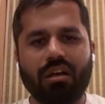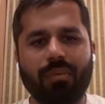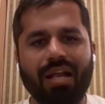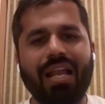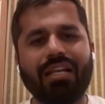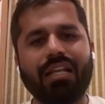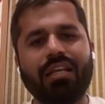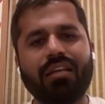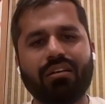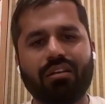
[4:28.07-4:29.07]
by
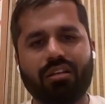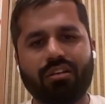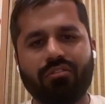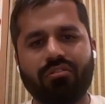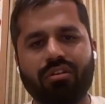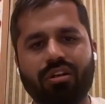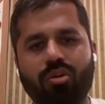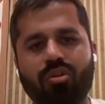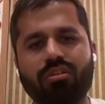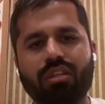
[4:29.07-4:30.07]
handling,
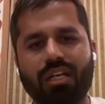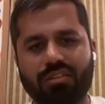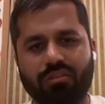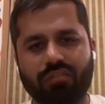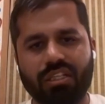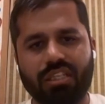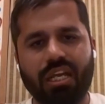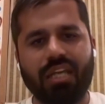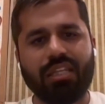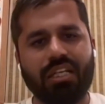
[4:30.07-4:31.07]
a drone that is
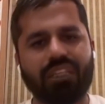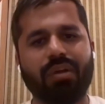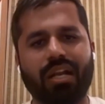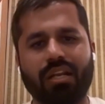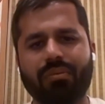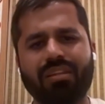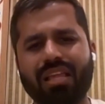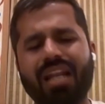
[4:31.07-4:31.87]
of DJI and that is banned.